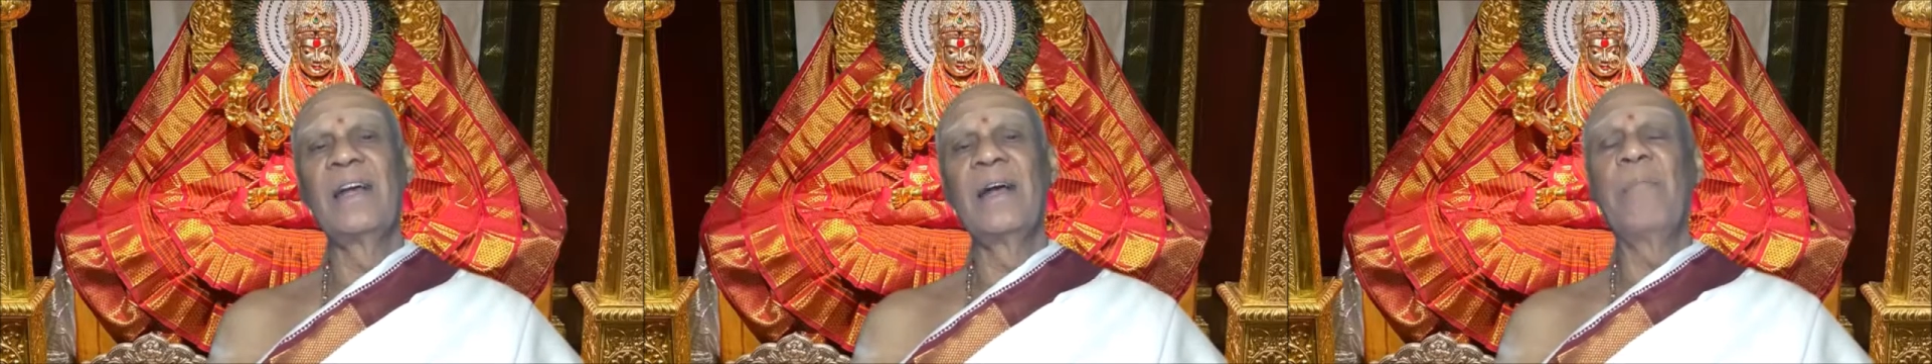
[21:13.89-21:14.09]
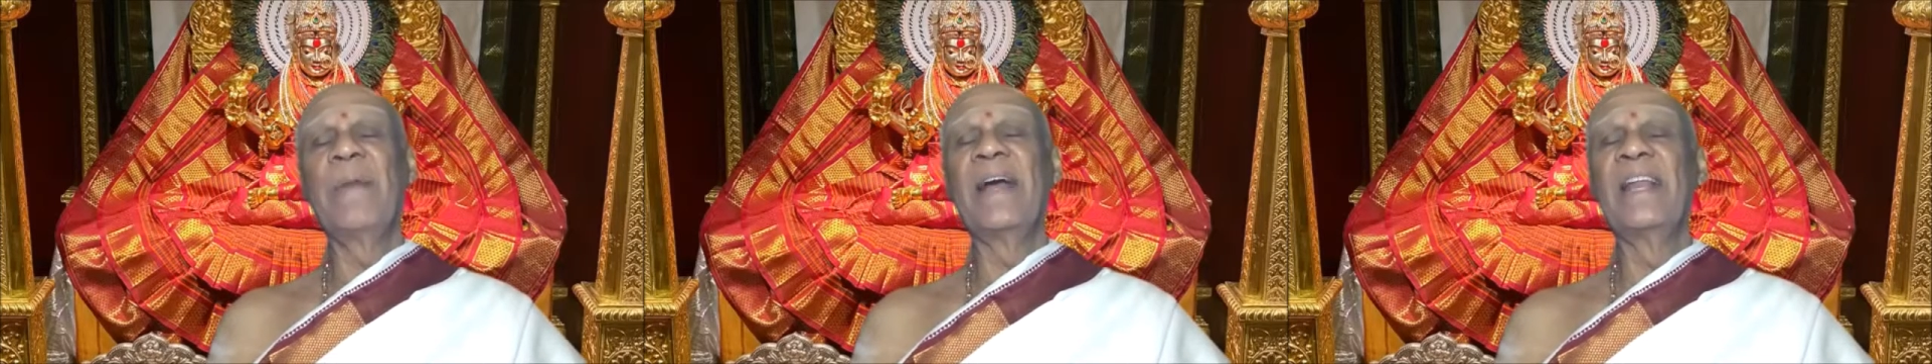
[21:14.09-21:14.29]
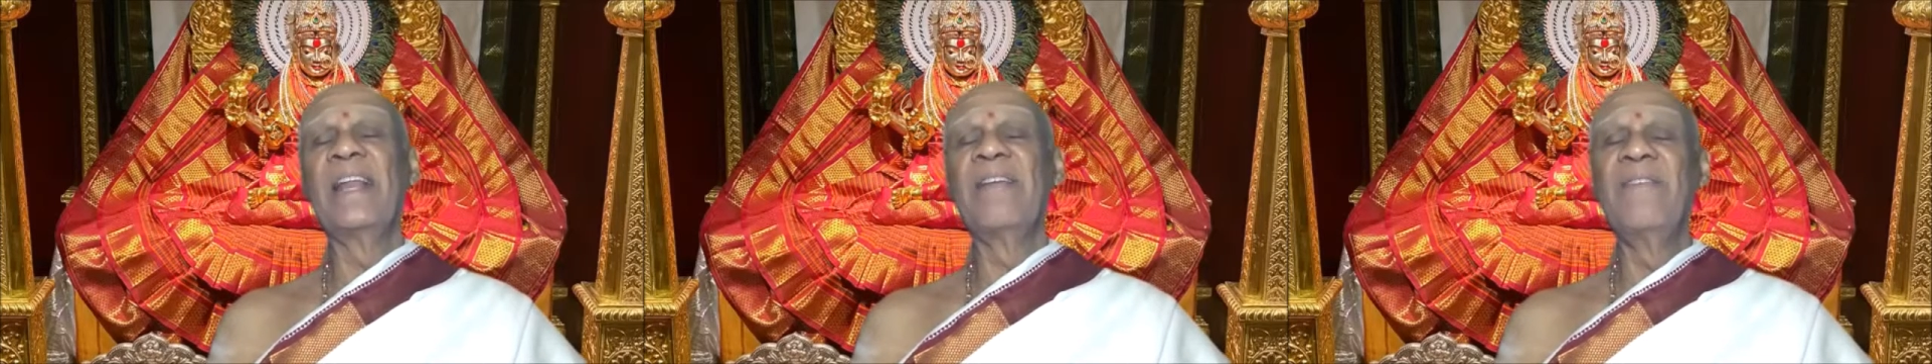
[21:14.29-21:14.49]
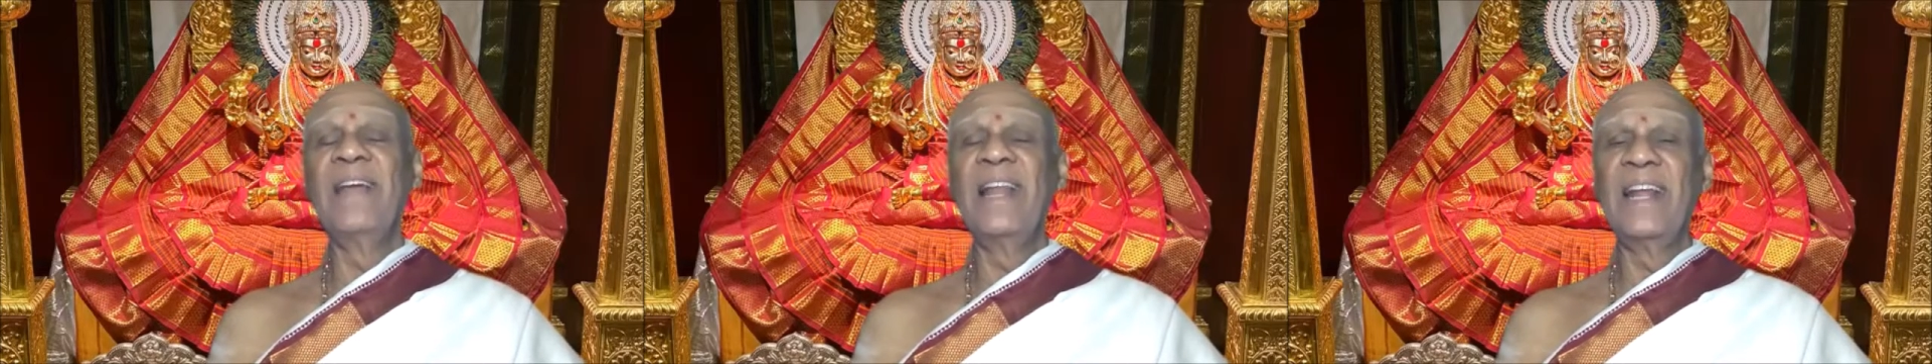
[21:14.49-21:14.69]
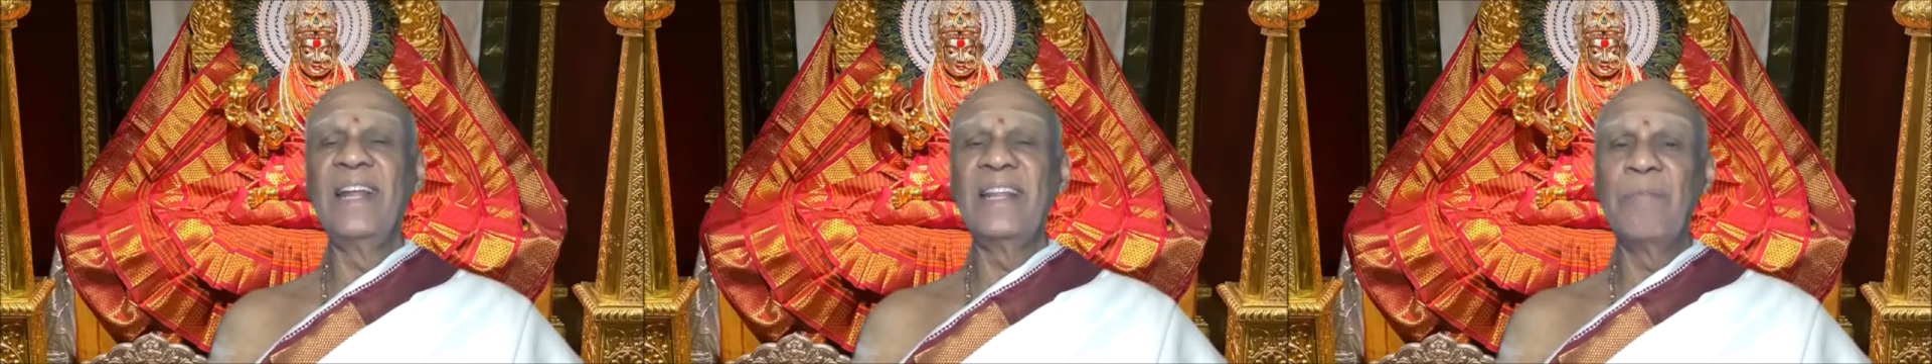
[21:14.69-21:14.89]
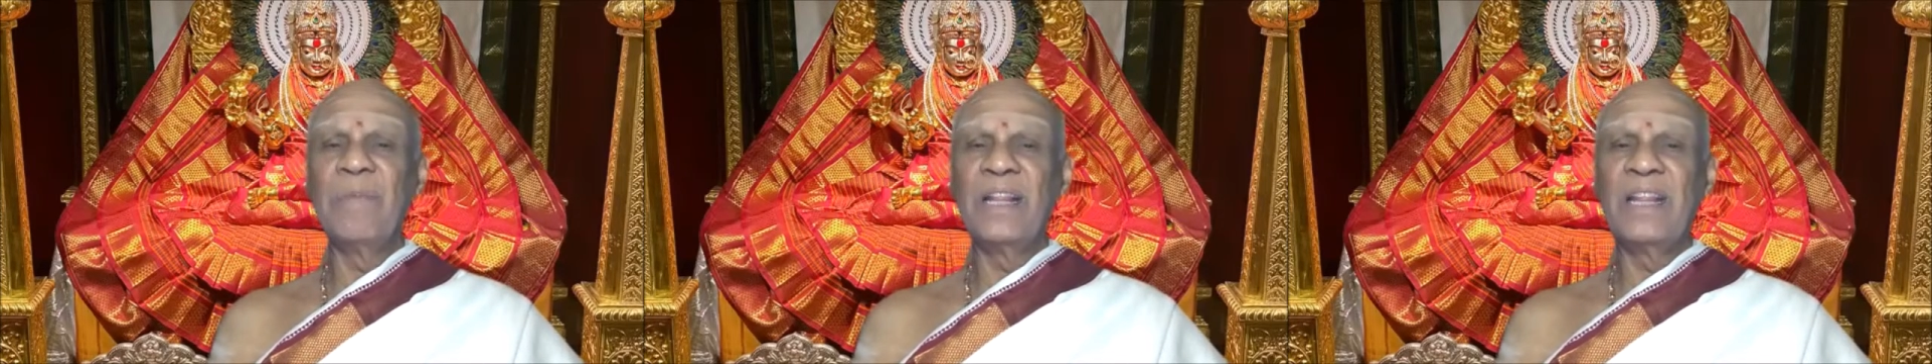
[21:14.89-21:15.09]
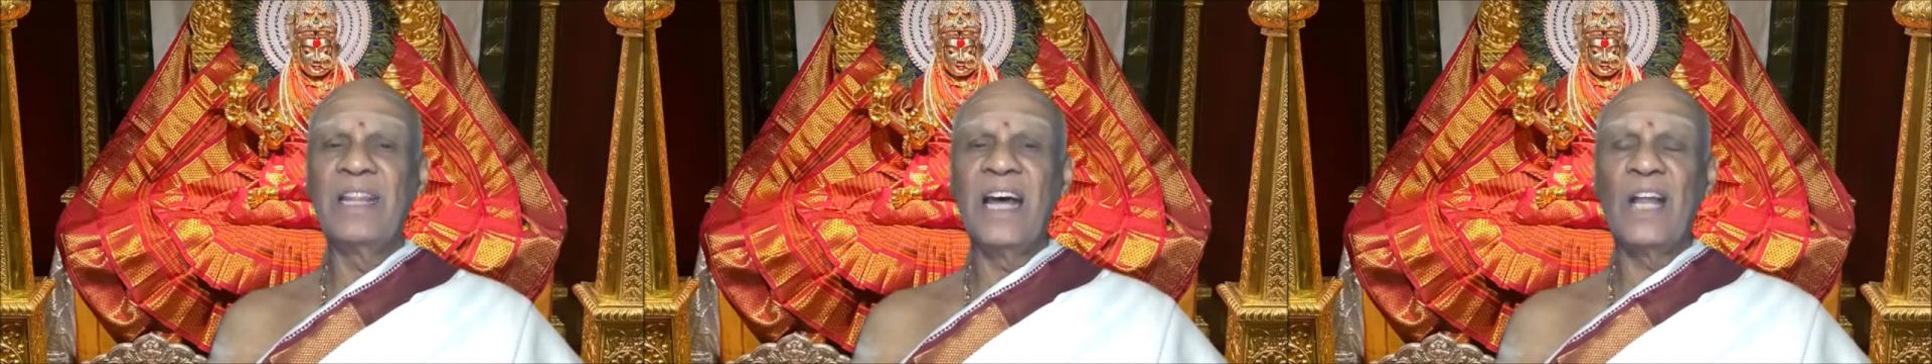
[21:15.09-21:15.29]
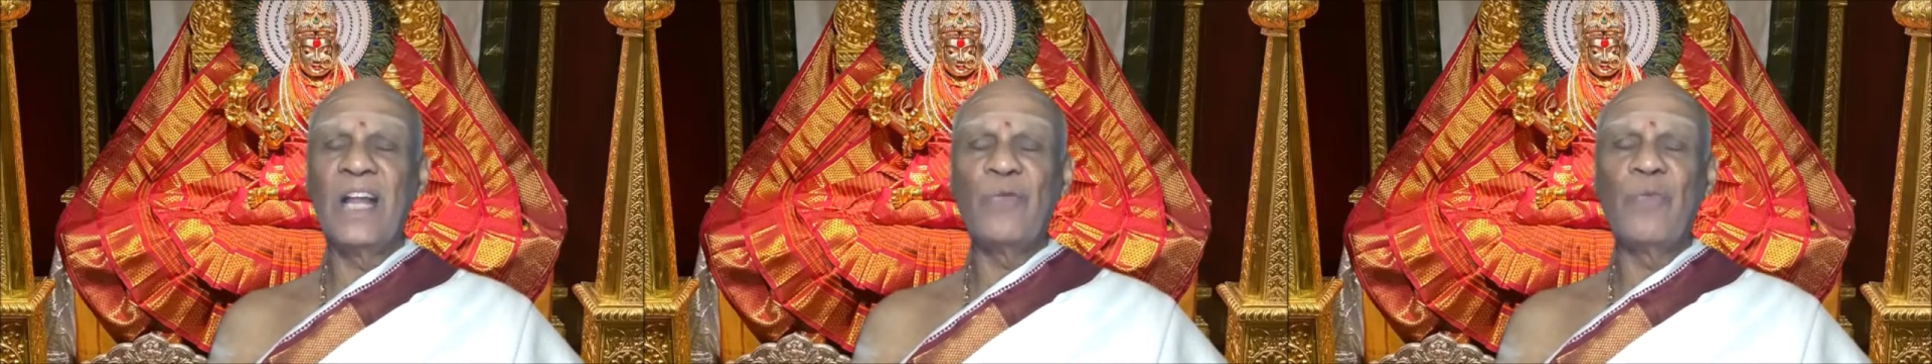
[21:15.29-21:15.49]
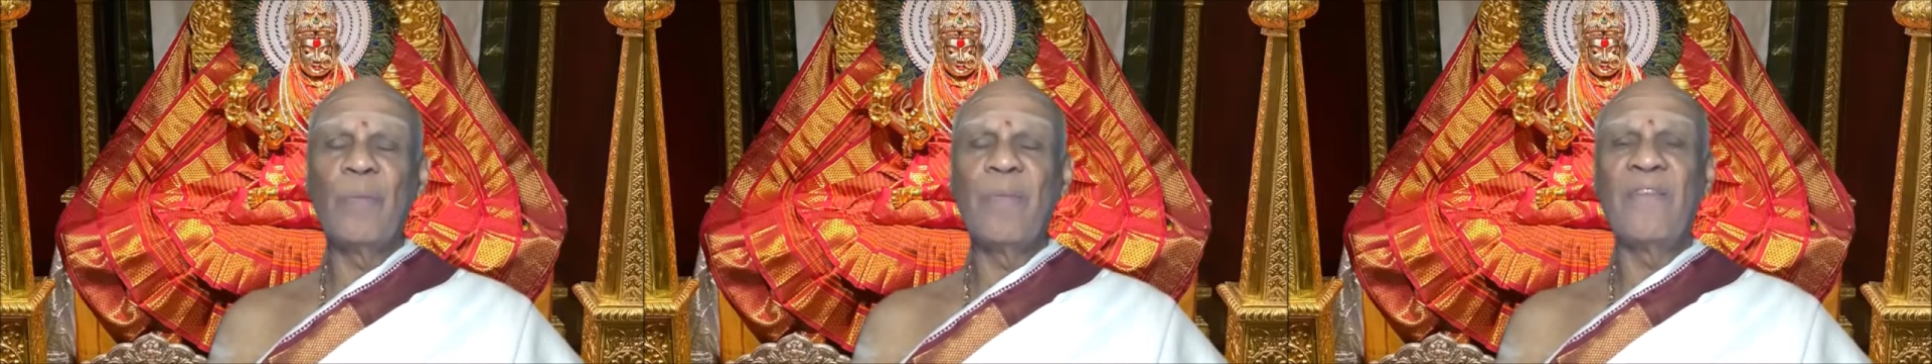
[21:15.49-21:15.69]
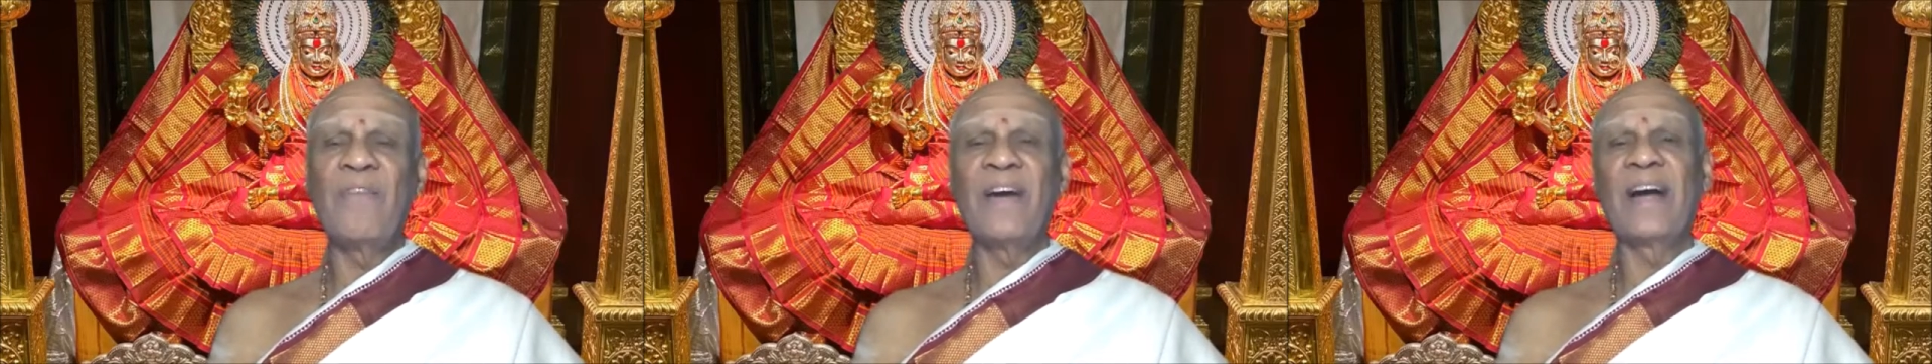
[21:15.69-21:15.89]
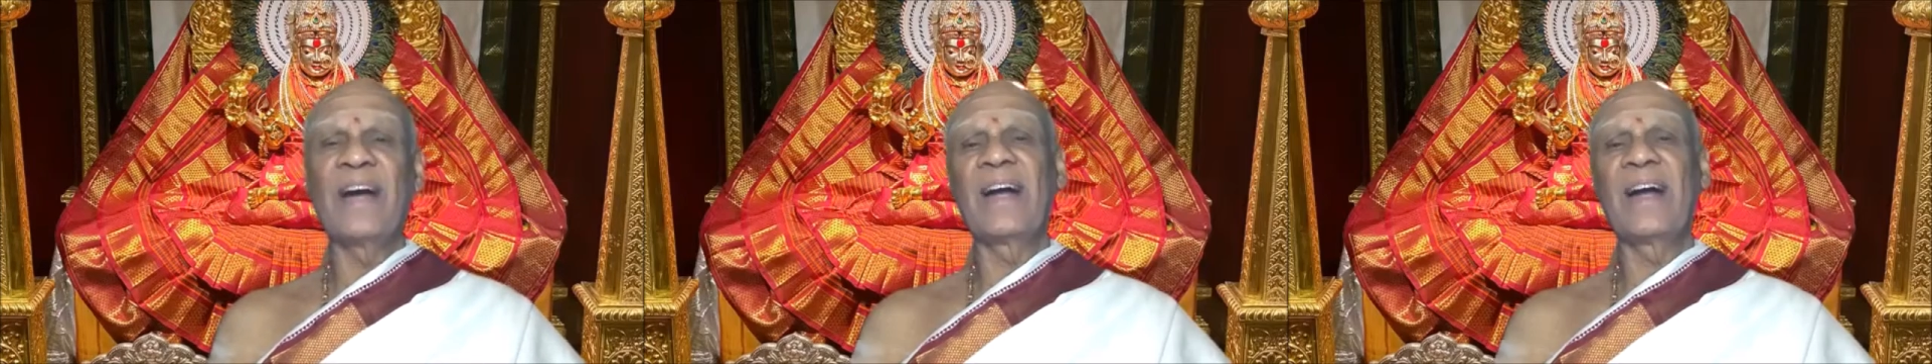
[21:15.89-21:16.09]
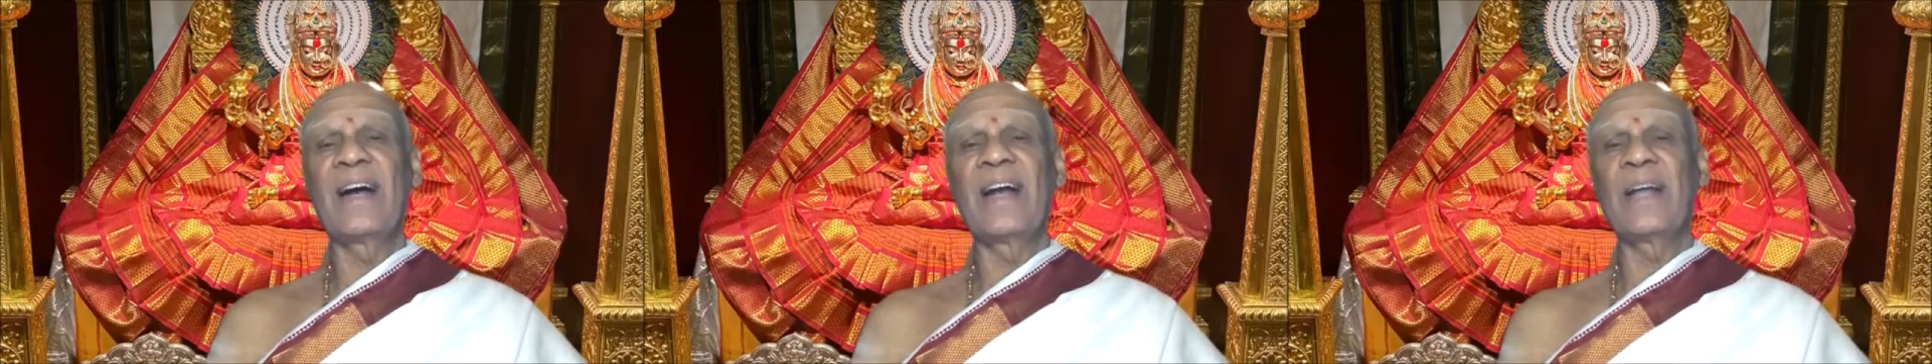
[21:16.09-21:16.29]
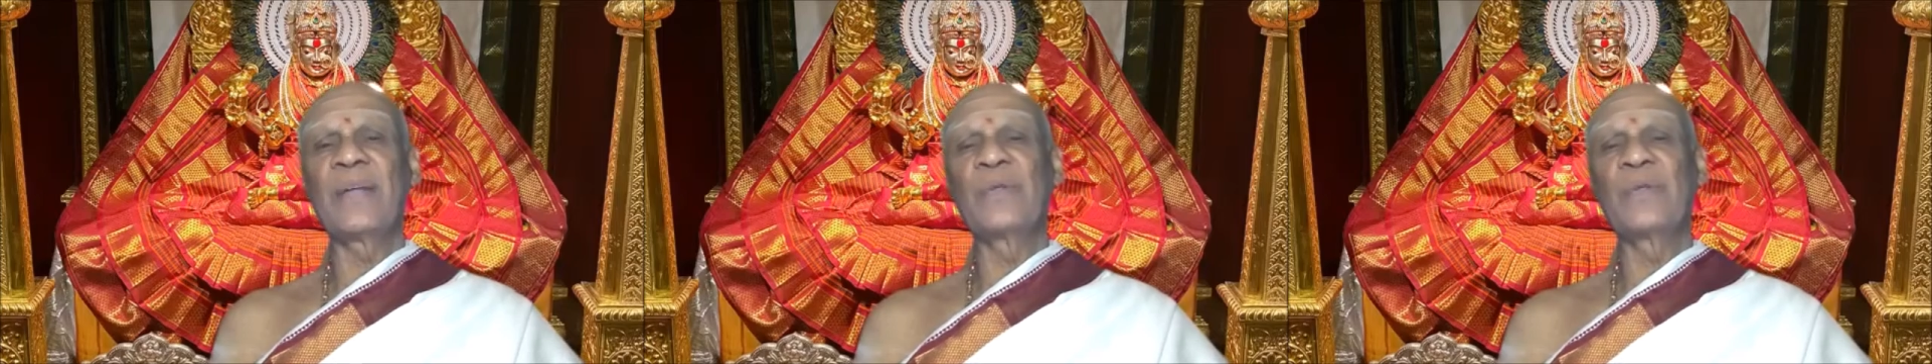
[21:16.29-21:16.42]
by revealing the Mithyatvam of Ahankara.